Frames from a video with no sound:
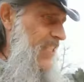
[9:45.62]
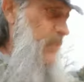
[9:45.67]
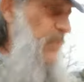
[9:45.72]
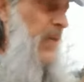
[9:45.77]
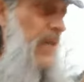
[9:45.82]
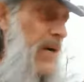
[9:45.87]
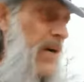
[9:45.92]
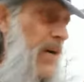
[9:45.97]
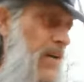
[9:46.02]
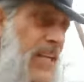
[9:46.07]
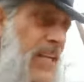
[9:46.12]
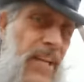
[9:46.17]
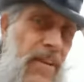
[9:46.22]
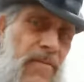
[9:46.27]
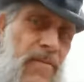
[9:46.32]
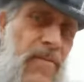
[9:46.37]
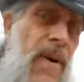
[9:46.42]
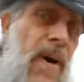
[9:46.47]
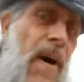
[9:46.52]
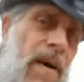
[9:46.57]
we all get
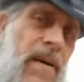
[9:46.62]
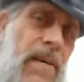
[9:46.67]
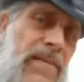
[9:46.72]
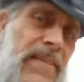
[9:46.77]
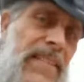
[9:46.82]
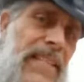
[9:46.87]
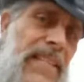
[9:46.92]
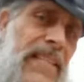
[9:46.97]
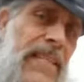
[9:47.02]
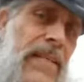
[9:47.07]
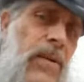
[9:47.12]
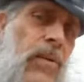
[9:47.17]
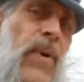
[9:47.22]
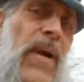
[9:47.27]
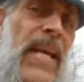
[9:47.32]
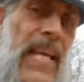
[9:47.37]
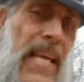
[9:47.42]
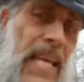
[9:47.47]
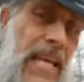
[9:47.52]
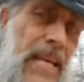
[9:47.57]
involved.
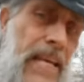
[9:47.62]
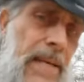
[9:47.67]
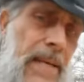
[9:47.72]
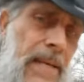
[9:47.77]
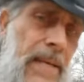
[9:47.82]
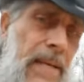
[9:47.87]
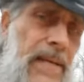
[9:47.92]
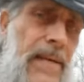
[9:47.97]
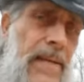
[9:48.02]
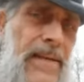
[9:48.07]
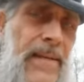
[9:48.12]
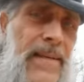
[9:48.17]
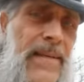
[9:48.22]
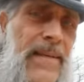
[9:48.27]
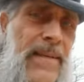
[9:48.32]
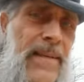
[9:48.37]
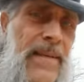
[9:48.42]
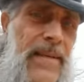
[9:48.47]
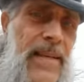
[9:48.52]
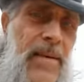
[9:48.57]
We,
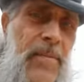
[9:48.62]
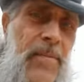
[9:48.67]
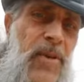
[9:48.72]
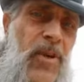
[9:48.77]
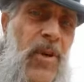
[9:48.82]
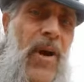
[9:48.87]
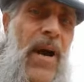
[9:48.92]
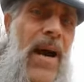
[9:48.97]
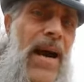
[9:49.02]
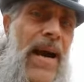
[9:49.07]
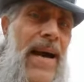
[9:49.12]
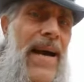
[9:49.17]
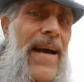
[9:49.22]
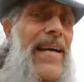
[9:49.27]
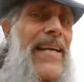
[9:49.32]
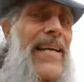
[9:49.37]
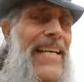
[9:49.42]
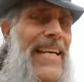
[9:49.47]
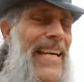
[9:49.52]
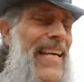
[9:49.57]
W
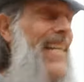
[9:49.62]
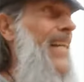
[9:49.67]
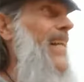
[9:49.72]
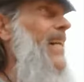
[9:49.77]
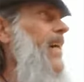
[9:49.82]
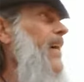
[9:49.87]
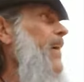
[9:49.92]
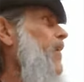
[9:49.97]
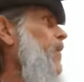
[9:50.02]
I I.